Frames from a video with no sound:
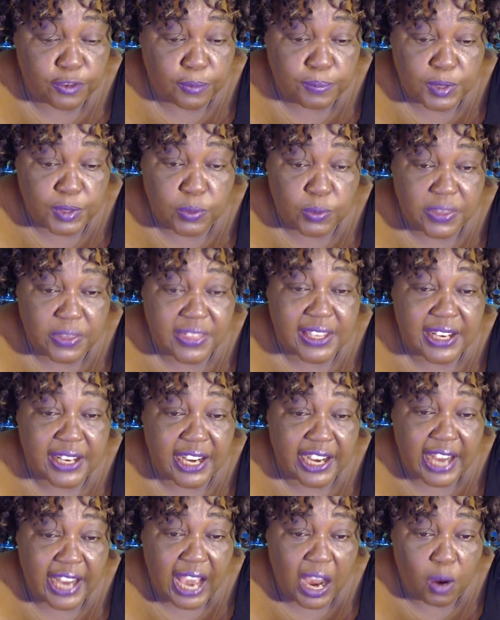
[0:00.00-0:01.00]
me within
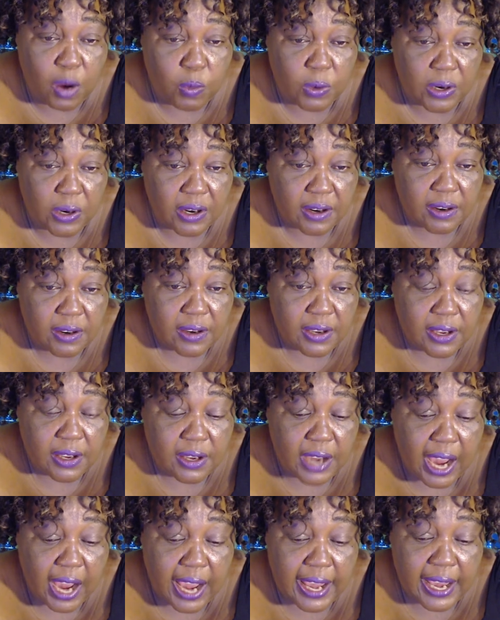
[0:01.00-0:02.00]
an hour
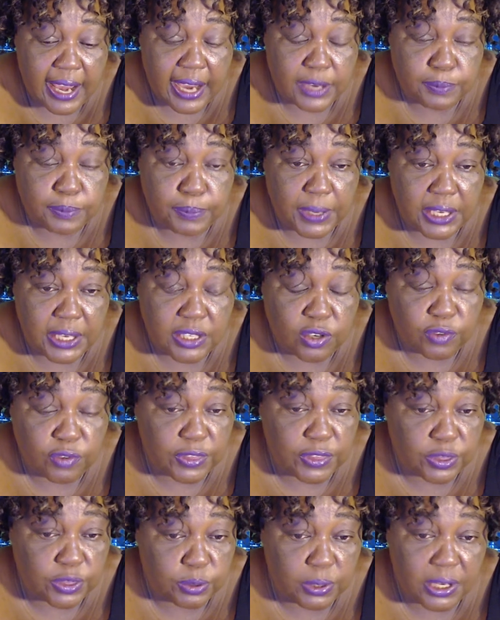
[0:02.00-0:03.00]
i had paid over
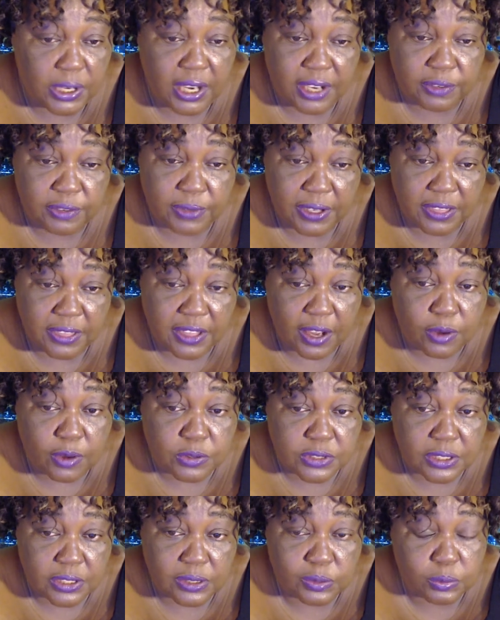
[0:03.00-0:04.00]

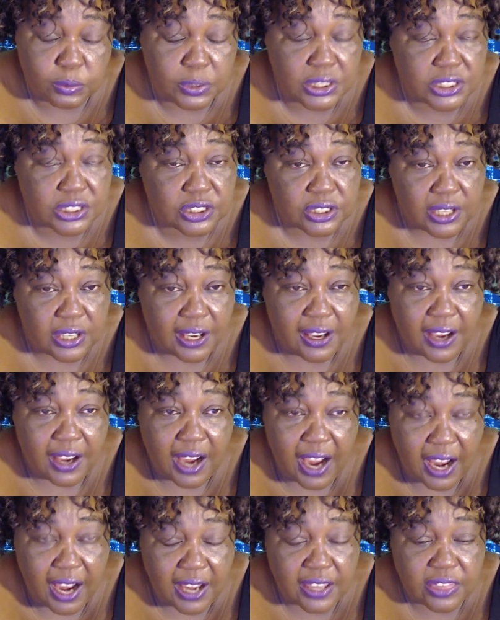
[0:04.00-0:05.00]
300000 which
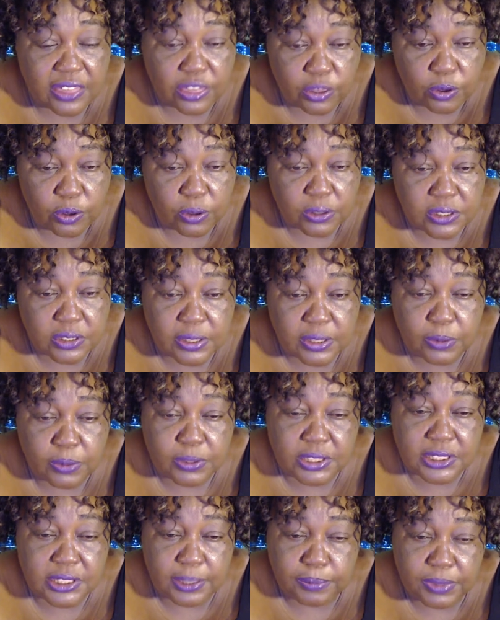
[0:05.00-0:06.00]
i thought there
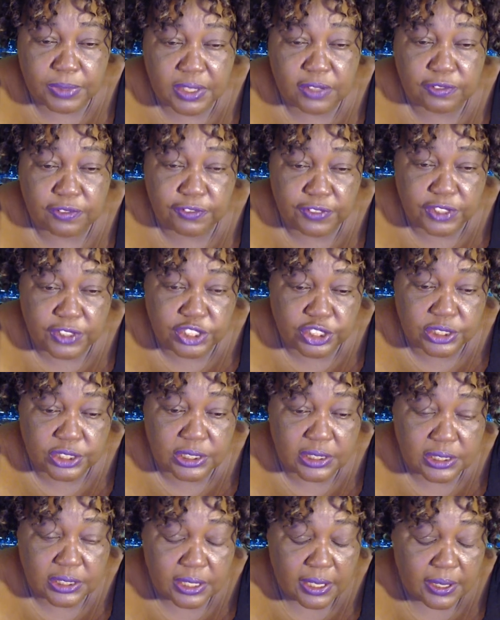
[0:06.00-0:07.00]
was something
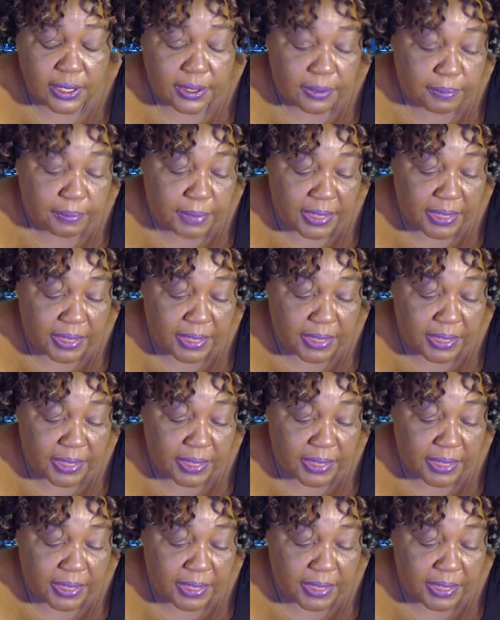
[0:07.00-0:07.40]
fishy but